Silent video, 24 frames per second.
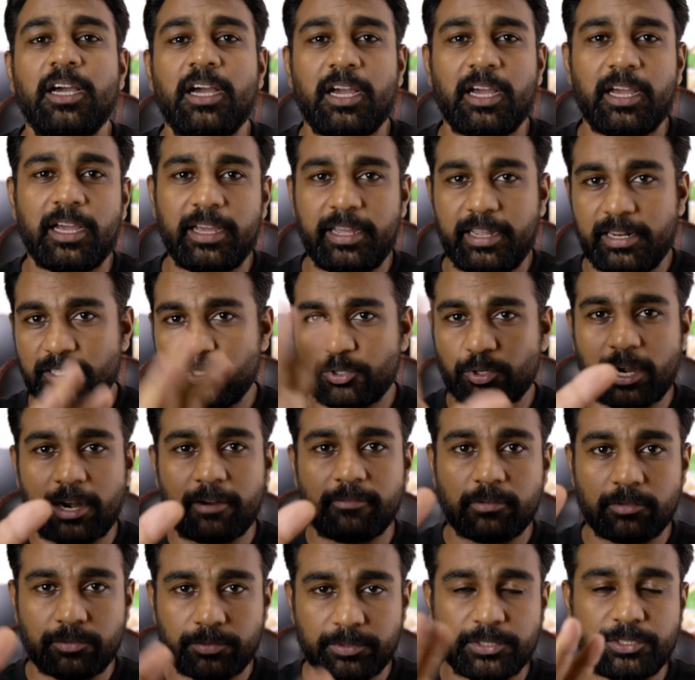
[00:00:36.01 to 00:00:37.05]
and
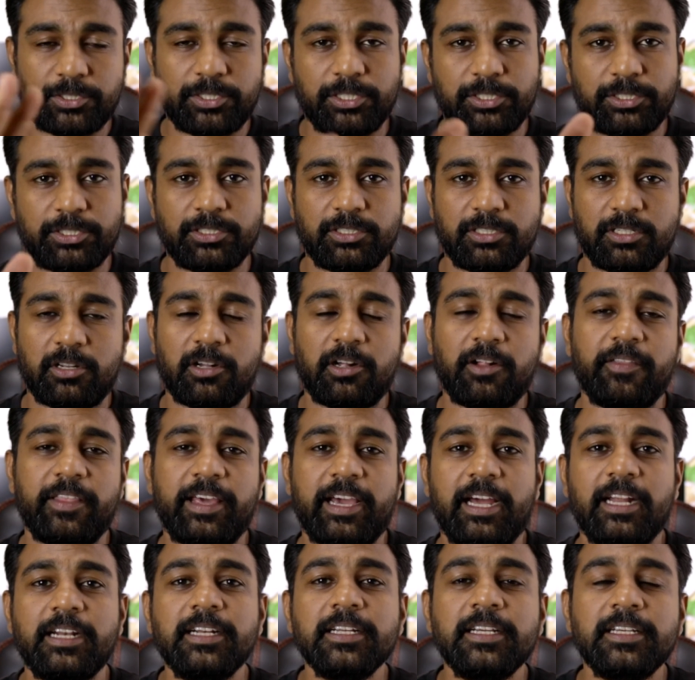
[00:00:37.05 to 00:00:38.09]
travel restrictions and all
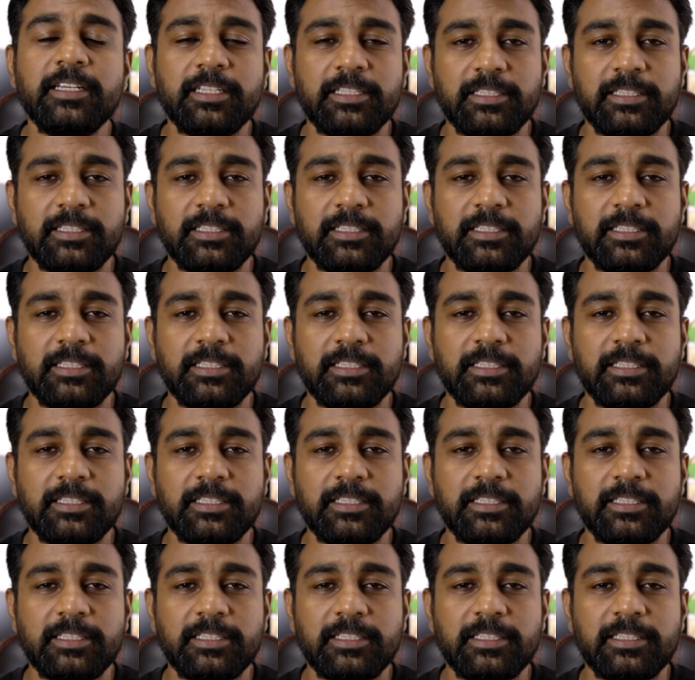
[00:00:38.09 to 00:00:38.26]
that.